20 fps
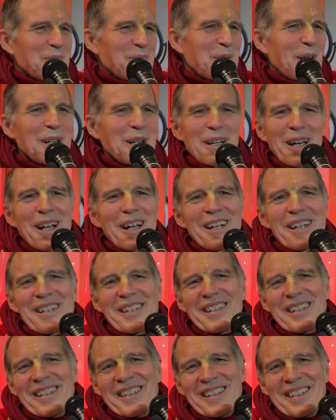Bangla,
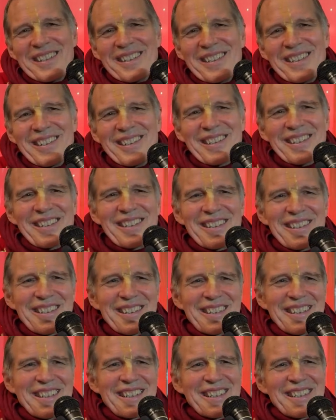you know,
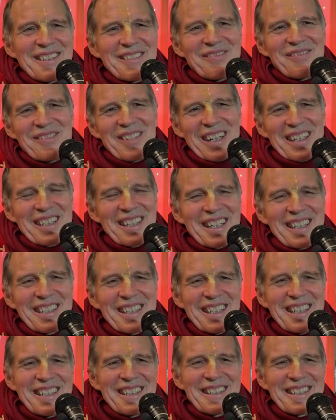
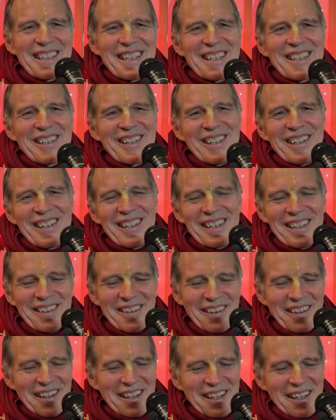Bangladesh and all.
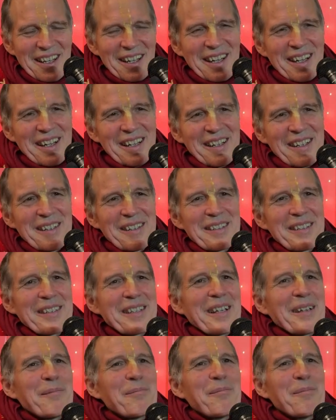Uh,
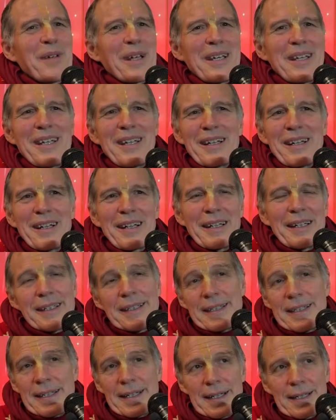many
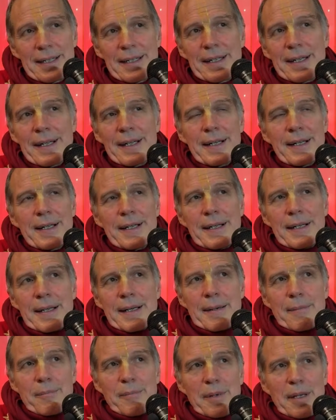Indian uh,
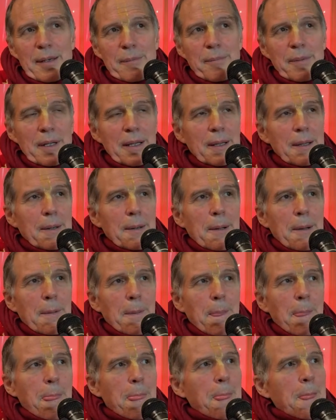people,
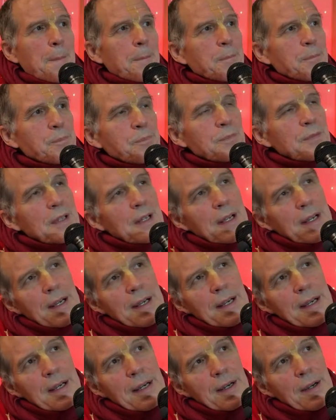mm,
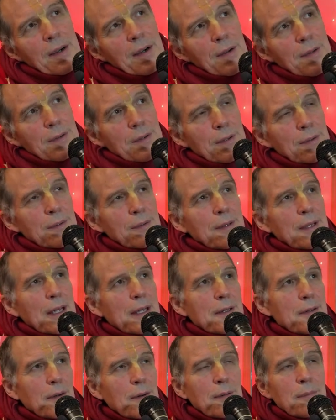Uh, although they
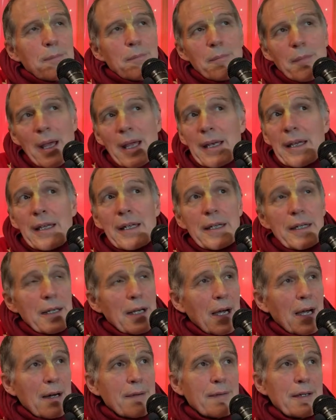know many
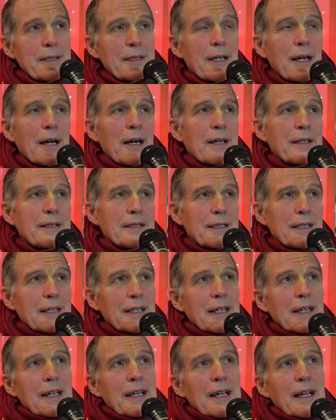avatars,
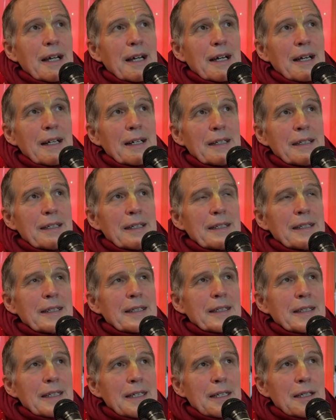uh,
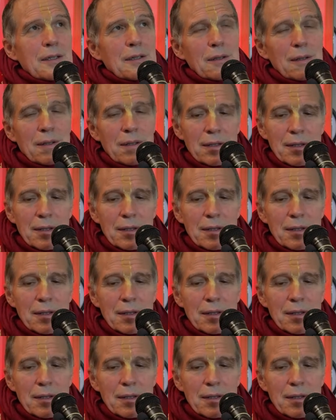need to